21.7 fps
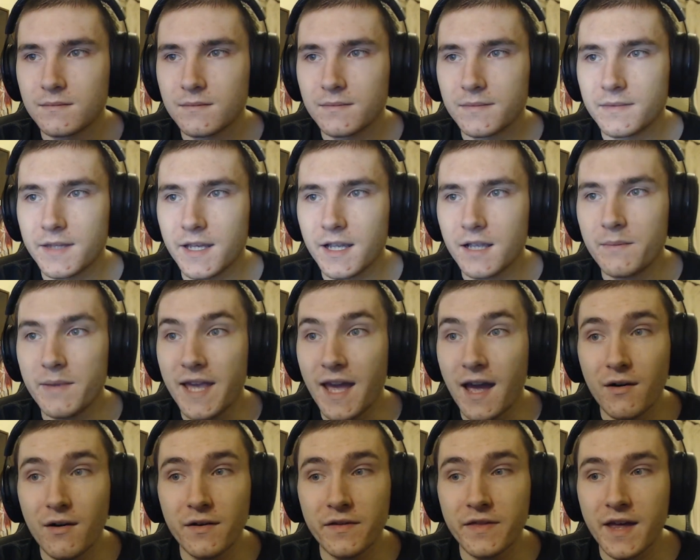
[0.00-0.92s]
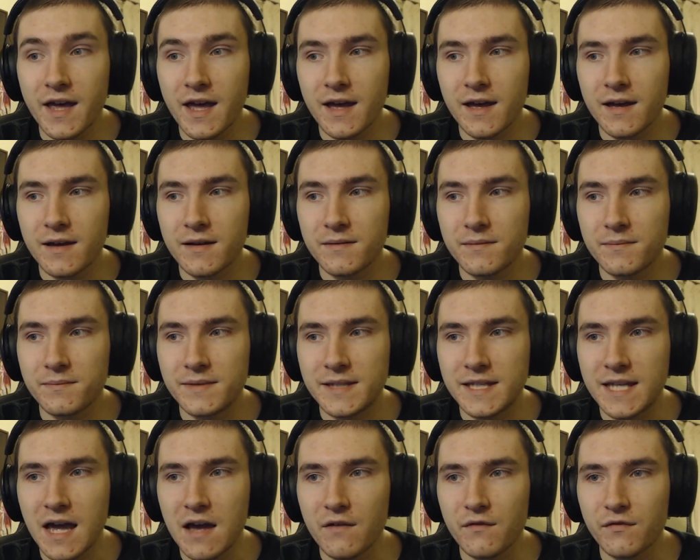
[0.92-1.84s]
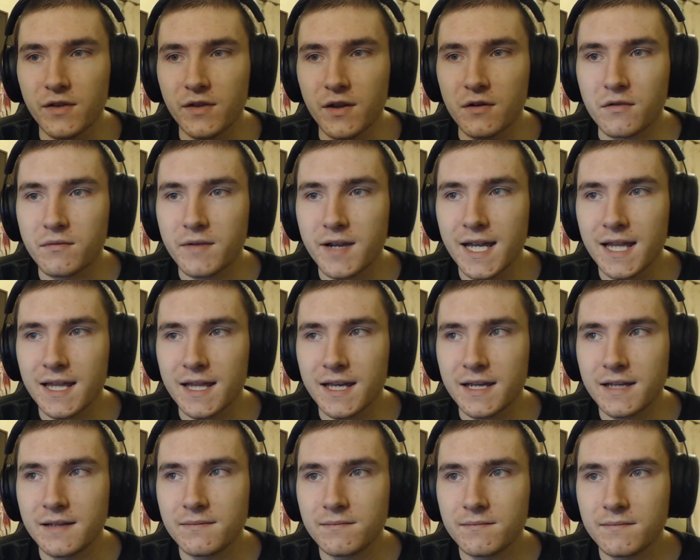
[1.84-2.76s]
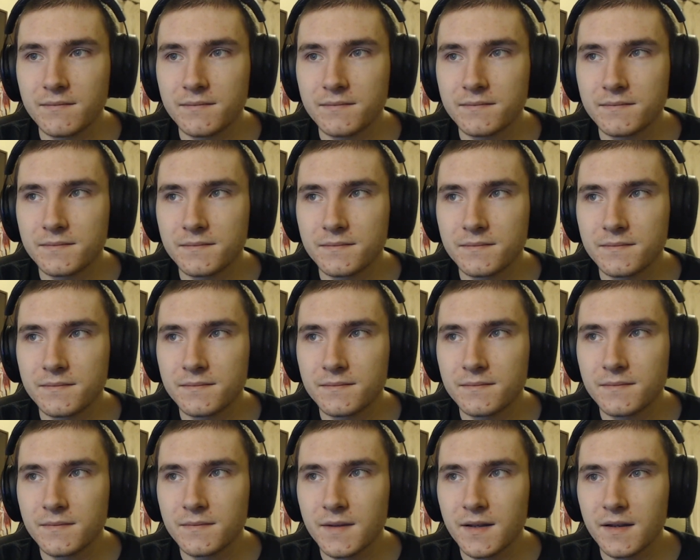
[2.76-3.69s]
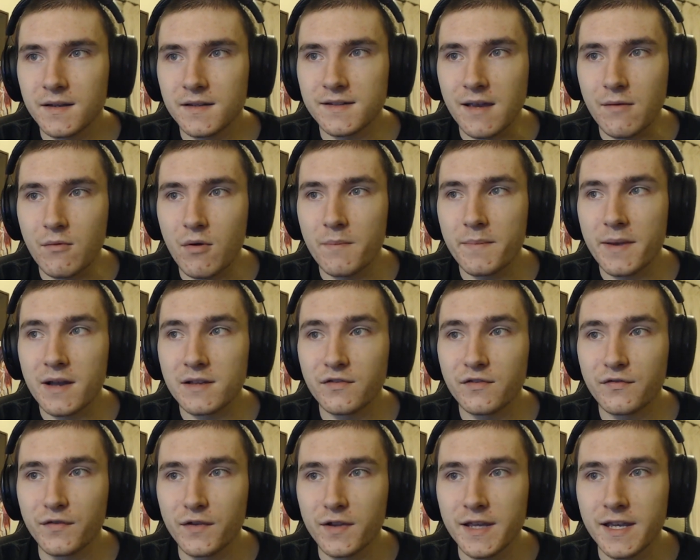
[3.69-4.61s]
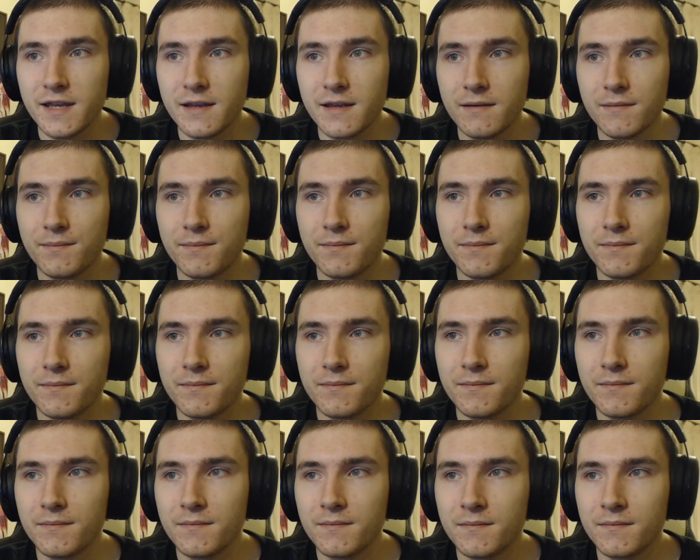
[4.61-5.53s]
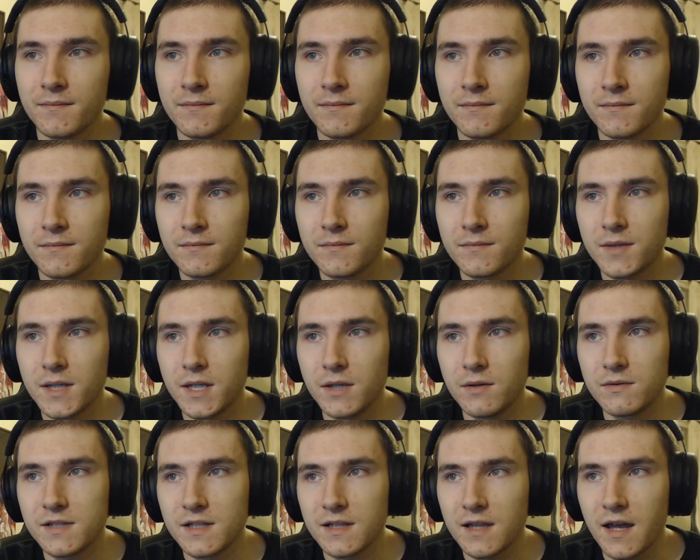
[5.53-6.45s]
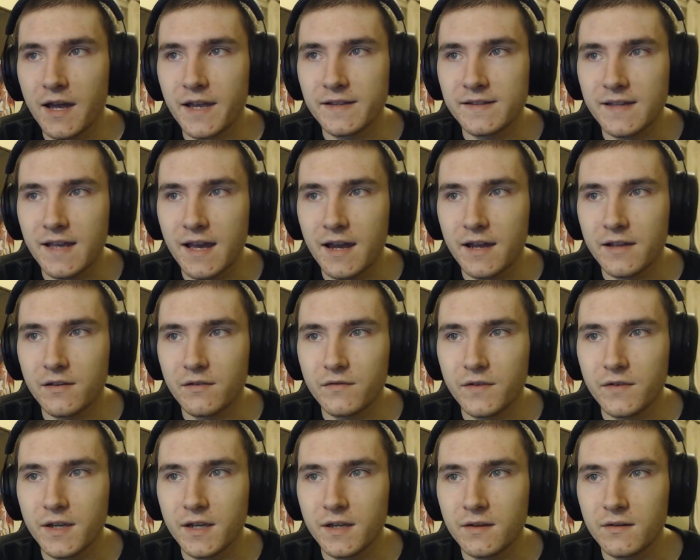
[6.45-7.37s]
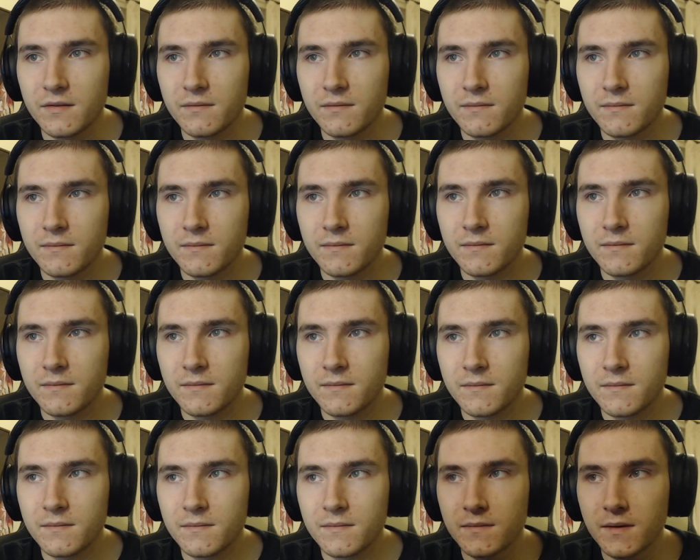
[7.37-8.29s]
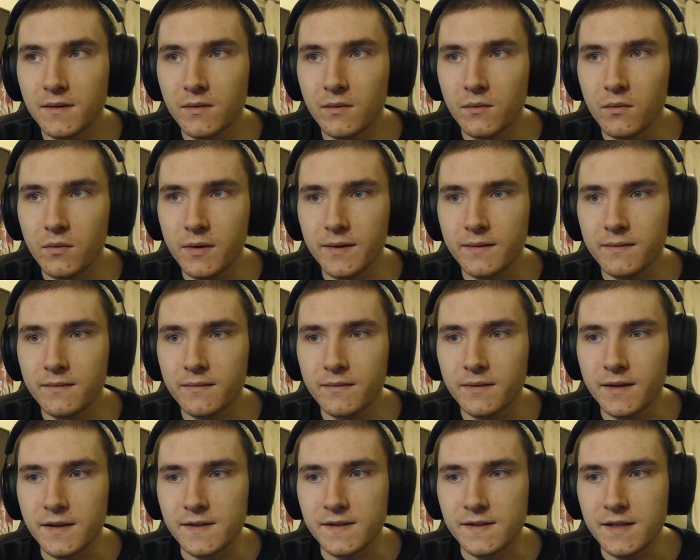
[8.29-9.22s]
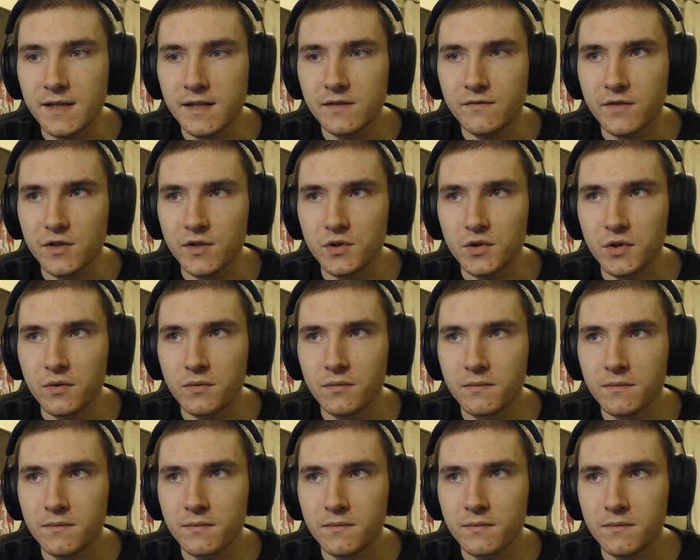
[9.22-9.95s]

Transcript: They're going to be out of their depth, though, really. Because they won't be able to fully utilize that, I don't think. What is this visual?